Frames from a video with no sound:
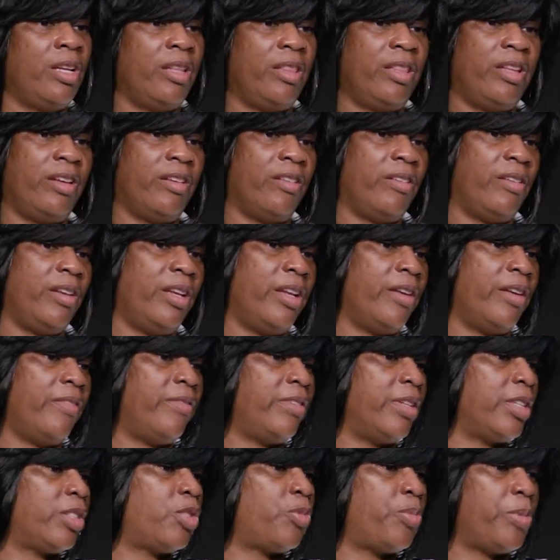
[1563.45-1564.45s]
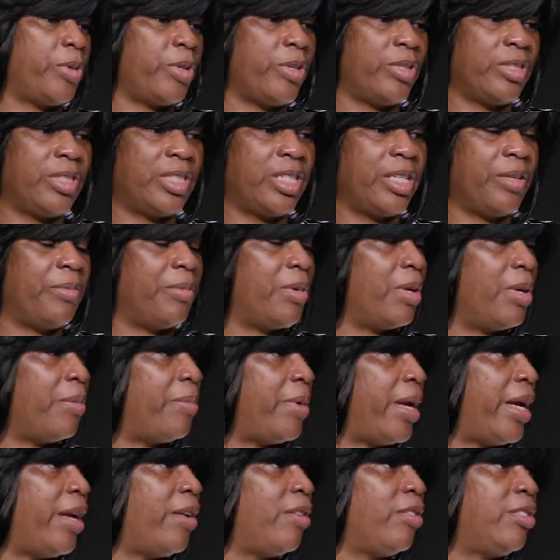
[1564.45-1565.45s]
They're never experienced giving up
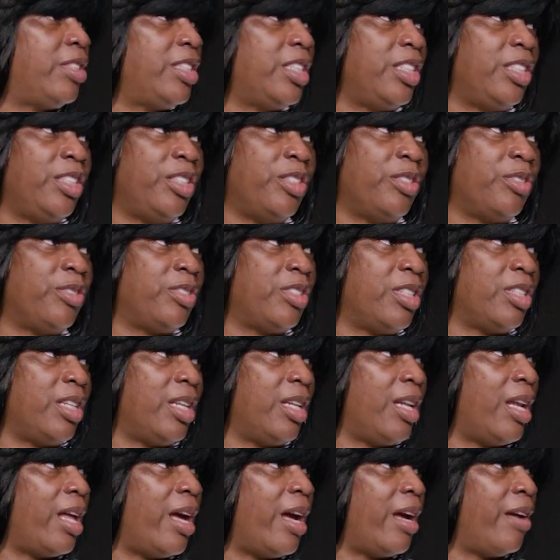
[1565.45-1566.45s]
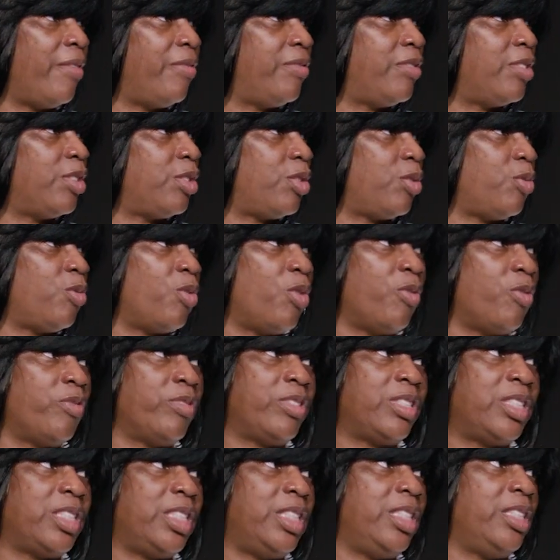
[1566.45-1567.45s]
8 or 10 years of their life just to go
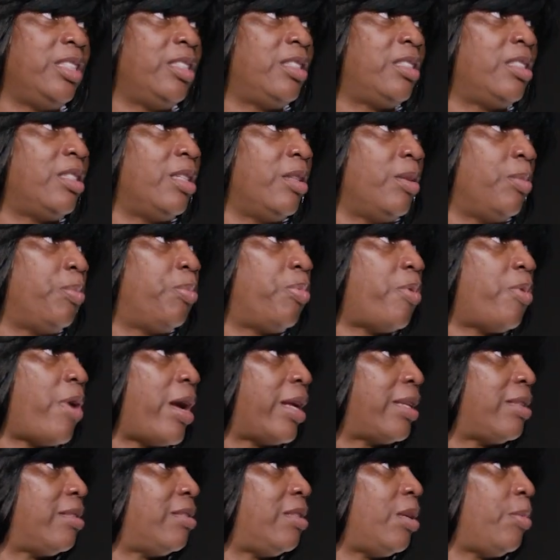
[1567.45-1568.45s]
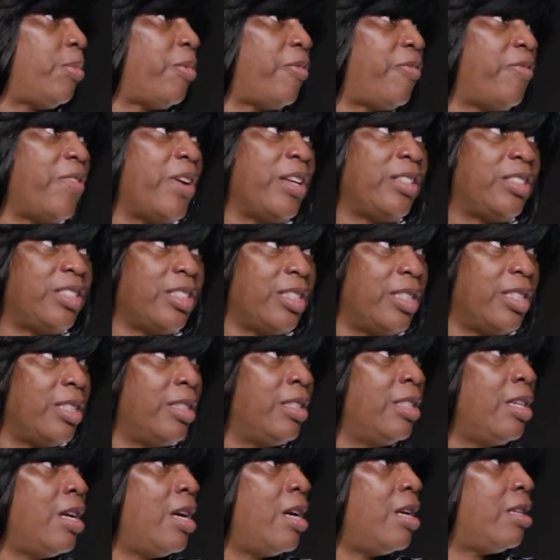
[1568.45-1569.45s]
overseas to practice their profession,
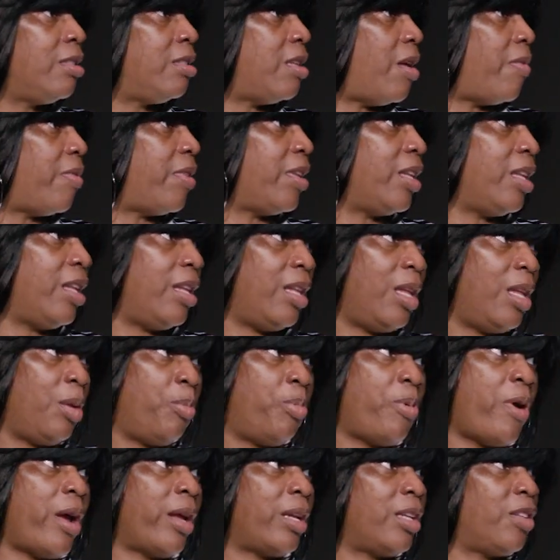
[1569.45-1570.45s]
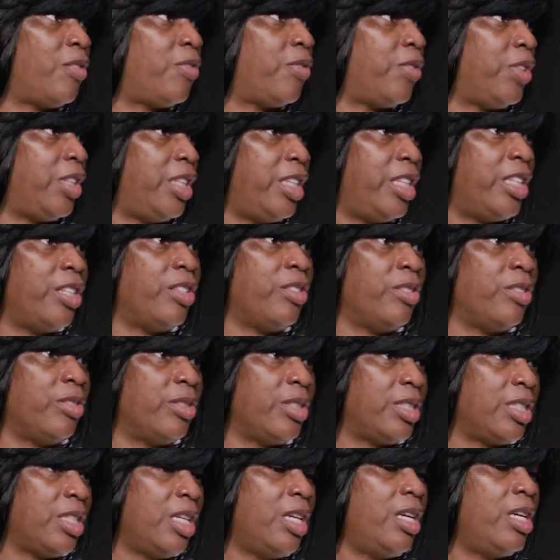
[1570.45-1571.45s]
something that they practice for
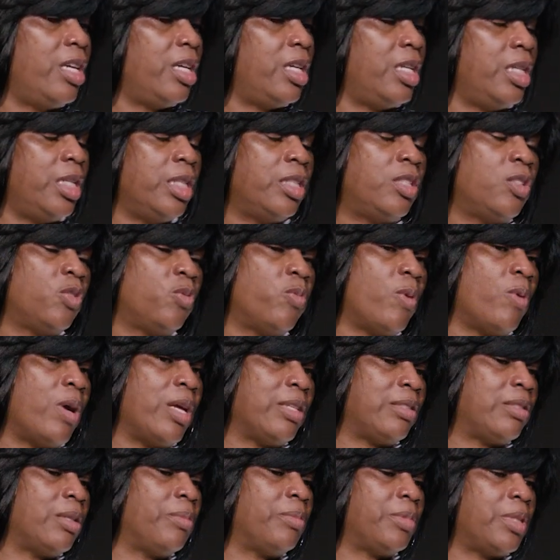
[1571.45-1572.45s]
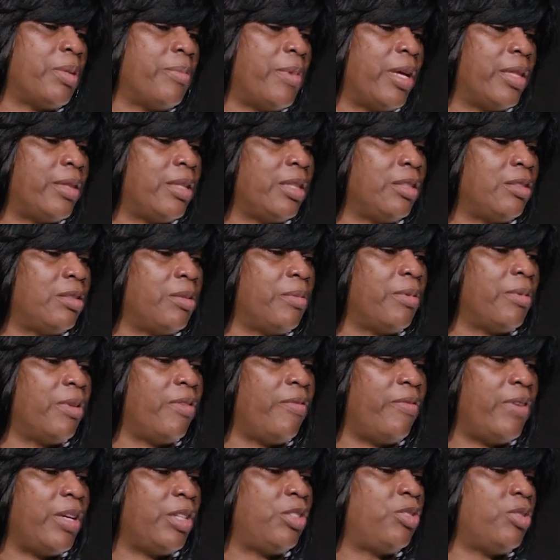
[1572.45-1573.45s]
years. And this is why sometimes I think some of the
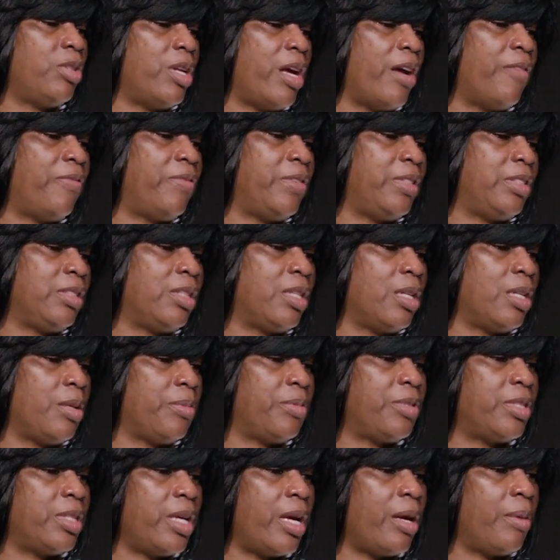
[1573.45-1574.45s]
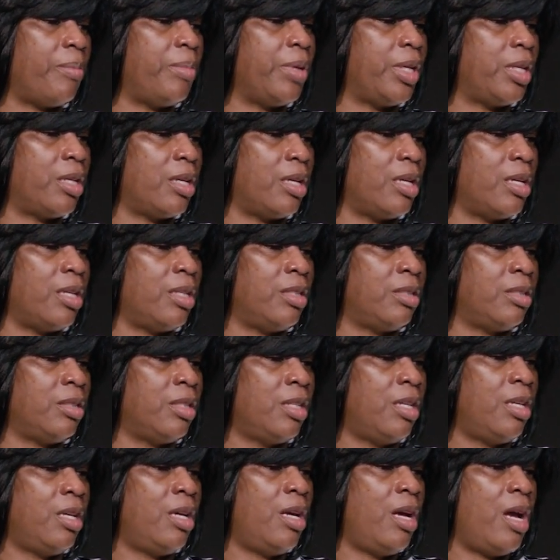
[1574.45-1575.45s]
veteran athletes get upset, because
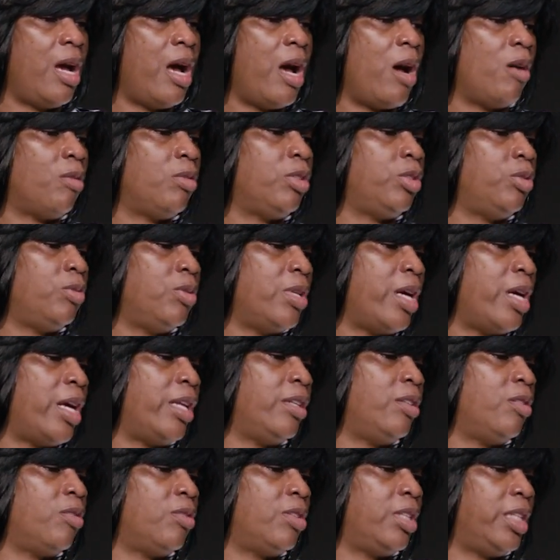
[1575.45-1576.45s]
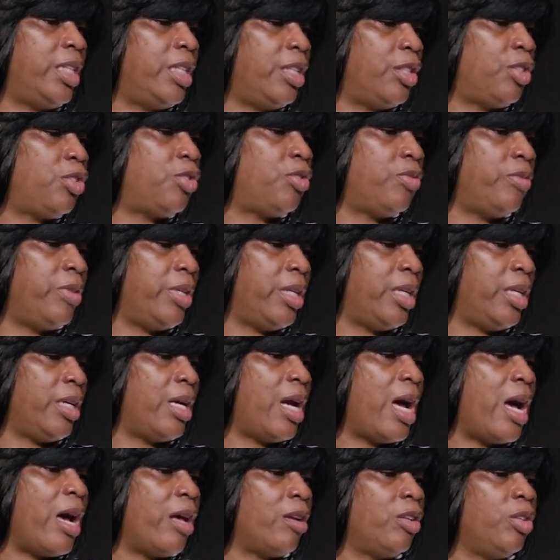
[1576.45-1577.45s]
how do you not know the history?
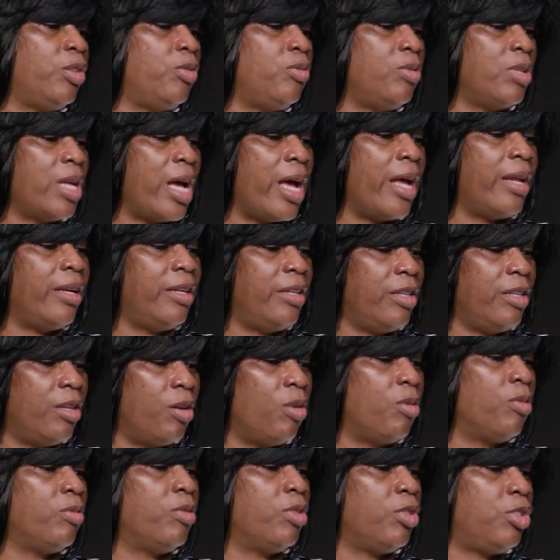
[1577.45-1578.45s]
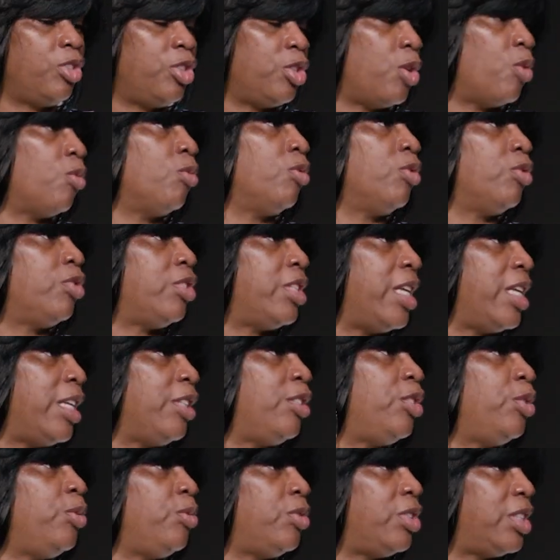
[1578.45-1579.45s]
How do you not know the shoulders
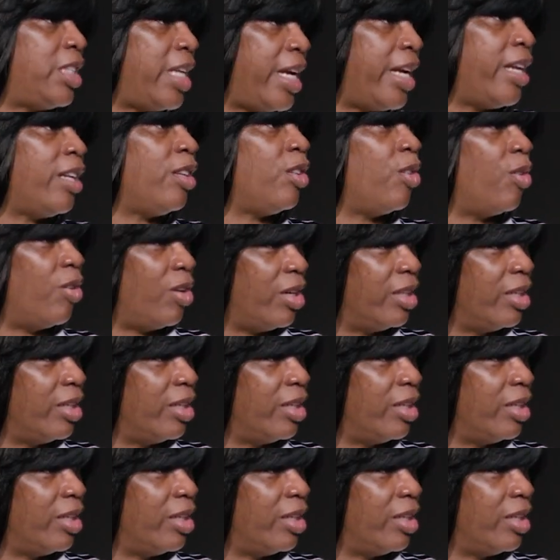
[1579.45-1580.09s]
that you stand on?